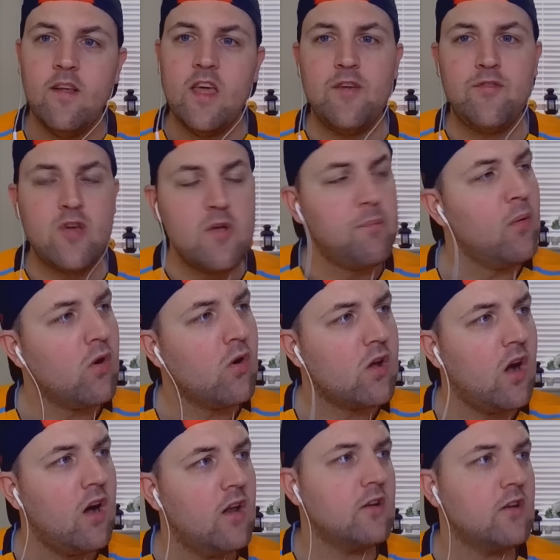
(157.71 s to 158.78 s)
If you bought
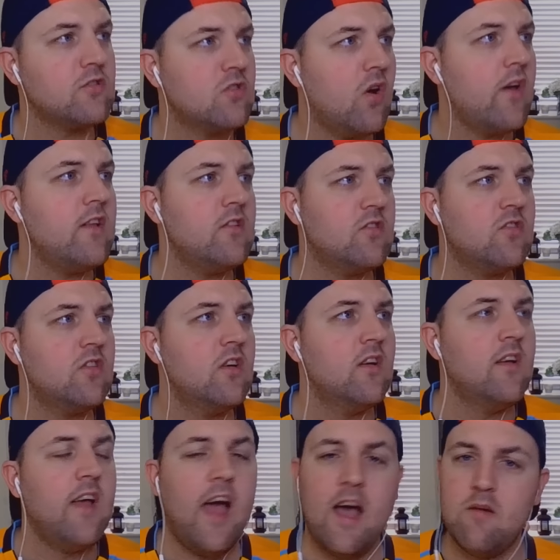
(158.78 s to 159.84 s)
Carlos Sainz
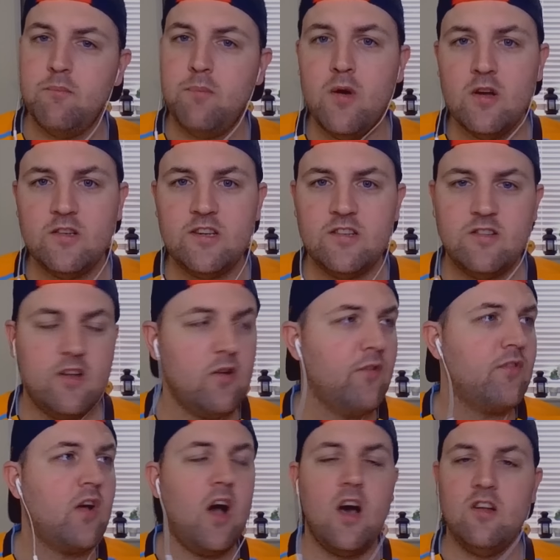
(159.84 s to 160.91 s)
and purchased
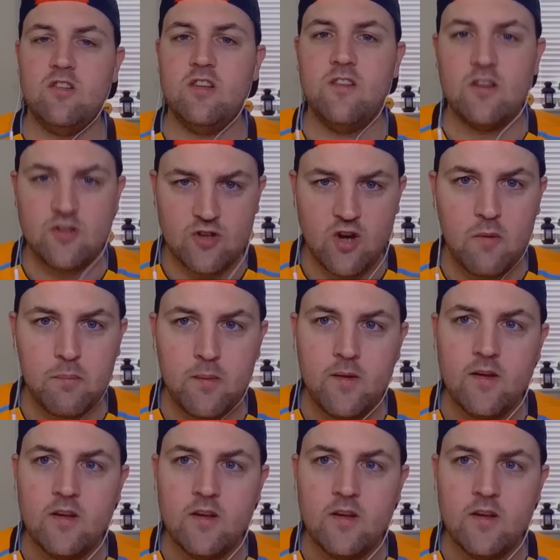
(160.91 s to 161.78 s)
enough cards in the shop